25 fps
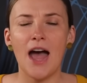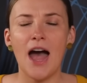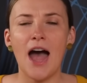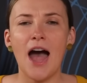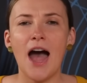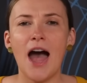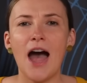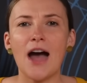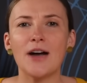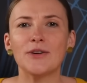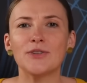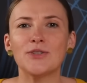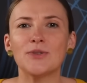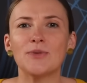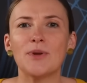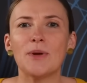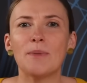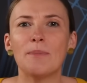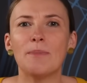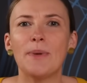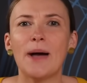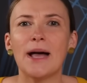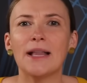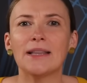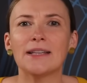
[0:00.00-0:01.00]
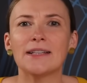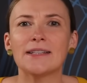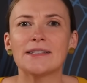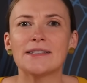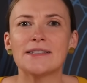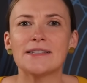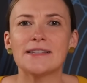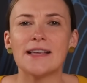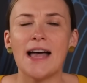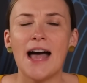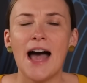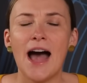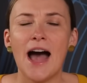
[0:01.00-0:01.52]
How do we
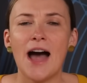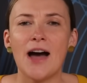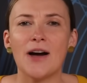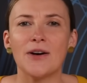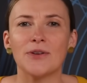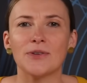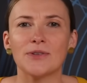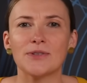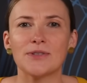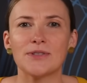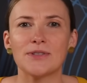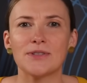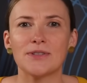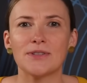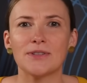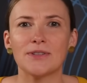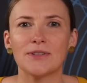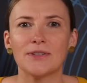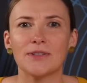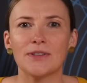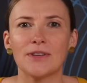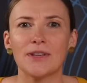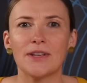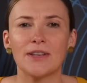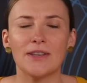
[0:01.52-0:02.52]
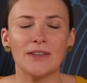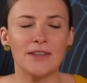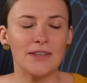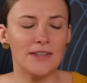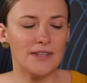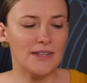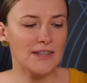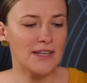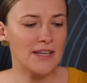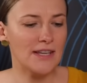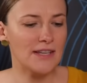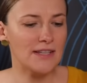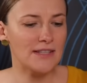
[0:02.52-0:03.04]
balance out the
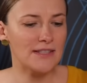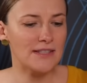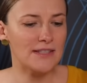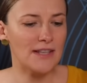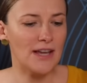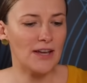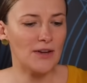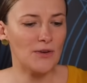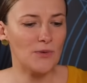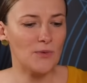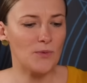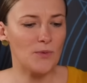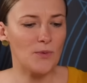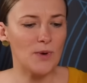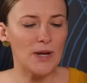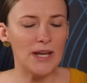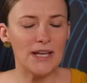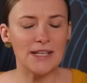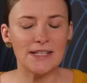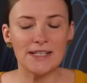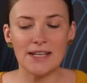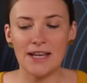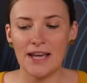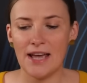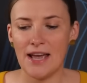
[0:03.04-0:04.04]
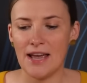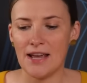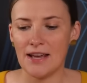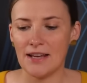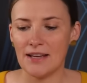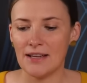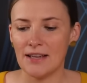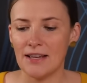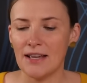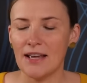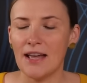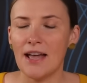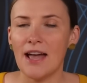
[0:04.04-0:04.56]
things that we
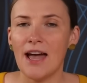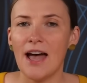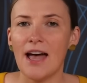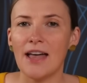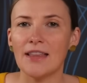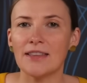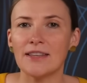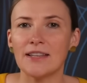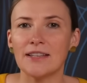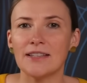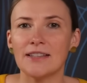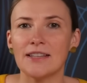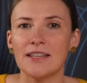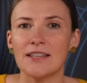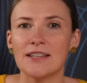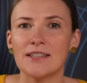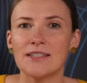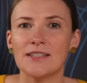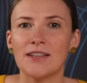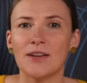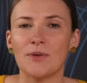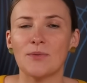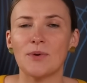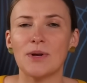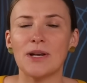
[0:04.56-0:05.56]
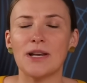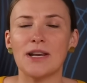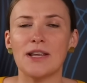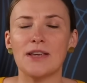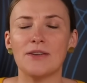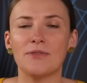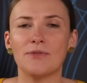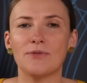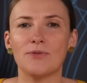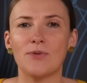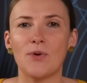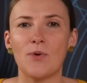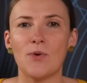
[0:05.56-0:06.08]
take and the things that we leave
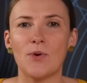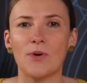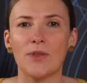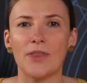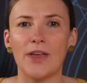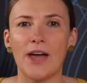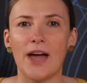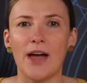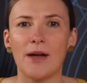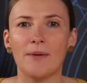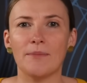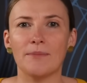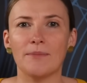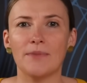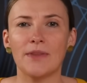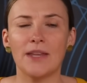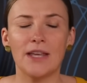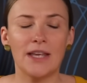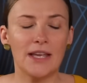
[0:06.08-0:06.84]
for them?